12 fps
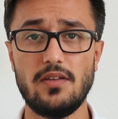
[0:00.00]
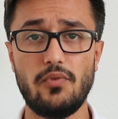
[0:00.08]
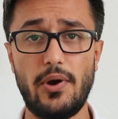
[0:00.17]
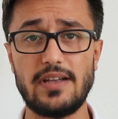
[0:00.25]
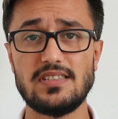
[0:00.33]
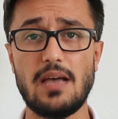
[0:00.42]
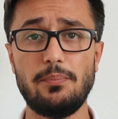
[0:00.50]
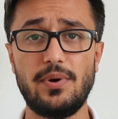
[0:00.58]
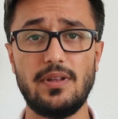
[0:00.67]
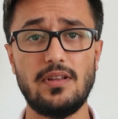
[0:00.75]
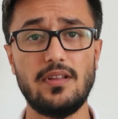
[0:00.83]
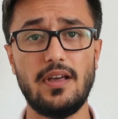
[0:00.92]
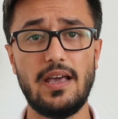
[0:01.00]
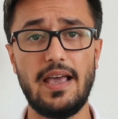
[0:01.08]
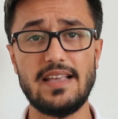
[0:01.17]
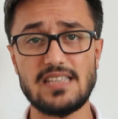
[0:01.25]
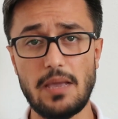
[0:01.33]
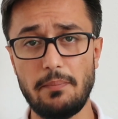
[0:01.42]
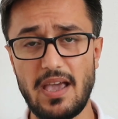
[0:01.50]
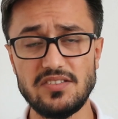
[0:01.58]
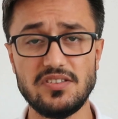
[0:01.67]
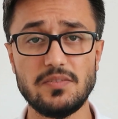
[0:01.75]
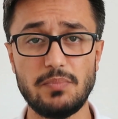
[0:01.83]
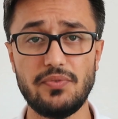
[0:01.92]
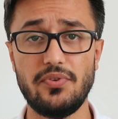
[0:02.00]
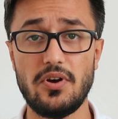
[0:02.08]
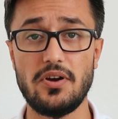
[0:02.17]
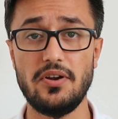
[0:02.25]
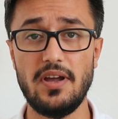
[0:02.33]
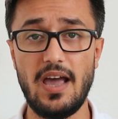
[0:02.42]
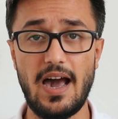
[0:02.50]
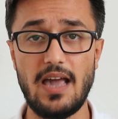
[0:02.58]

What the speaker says: For example, as I mentioned before,